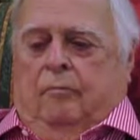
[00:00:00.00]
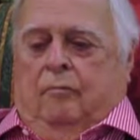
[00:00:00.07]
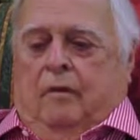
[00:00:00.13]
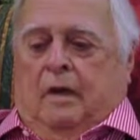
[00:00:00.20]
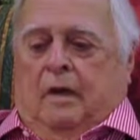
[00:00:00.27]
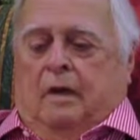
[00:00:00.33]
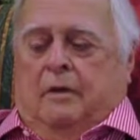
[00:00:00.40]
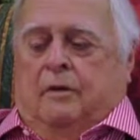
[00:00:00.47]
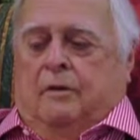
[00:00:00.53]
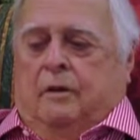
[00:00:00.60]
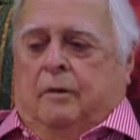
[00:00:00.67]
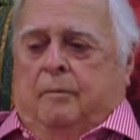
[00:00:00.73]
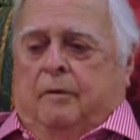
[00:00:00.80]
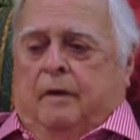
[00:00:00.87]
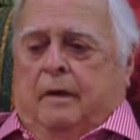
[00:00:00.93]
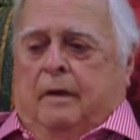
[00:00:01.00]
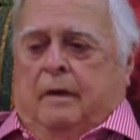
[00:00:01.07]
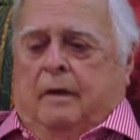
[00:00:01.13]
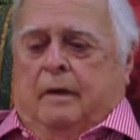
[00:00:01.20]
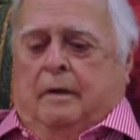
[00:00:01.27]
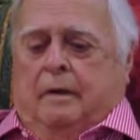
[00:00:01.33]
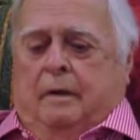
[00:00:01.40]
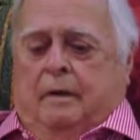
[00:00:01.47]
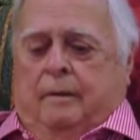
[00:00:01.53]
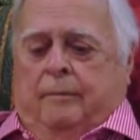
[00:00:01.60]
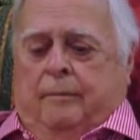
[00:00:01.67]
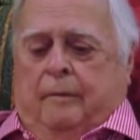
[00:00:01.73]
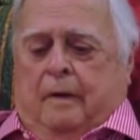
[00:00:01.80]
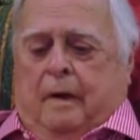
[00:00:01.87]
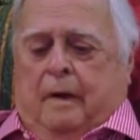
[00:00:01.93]
that is something that uh,
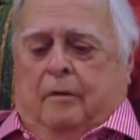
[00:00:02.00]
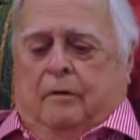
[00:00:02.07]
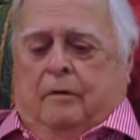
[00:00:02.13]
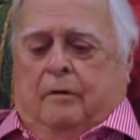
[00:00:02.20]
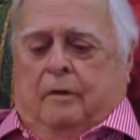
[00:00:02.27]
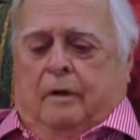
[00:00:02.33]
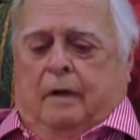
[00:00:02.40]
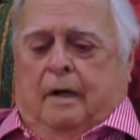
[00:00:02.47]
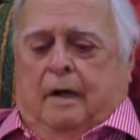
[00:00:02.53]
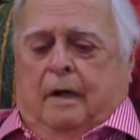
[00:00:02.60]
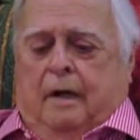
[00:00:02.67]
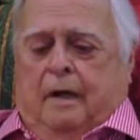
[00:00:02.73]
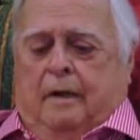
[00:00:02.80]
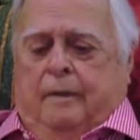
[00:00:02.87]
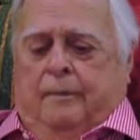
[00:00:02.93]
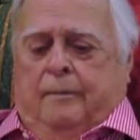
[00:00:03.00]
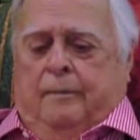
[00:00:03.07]
I was denied.